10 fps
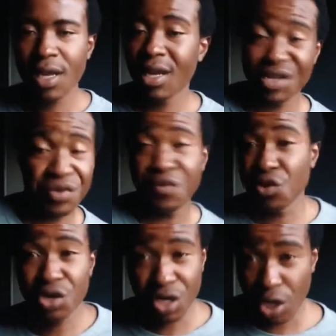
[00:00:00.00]
Like, if
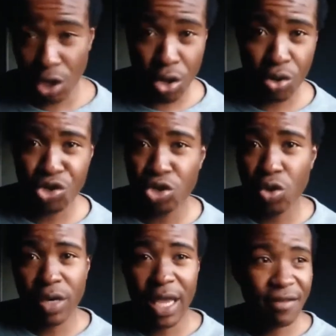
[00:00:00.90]
you're a girl, you
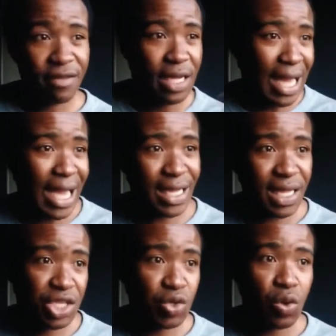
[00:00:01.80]
don't have a guy
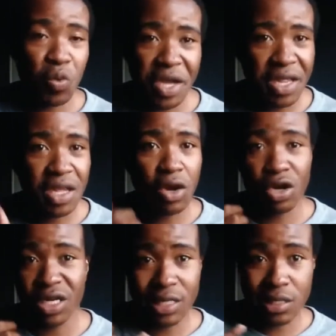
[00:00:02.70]
that you're waiting
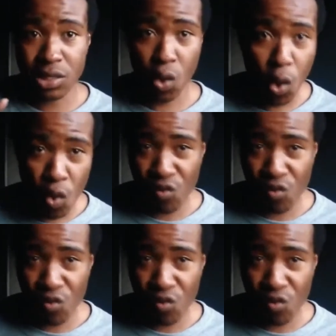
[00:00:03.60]
on his call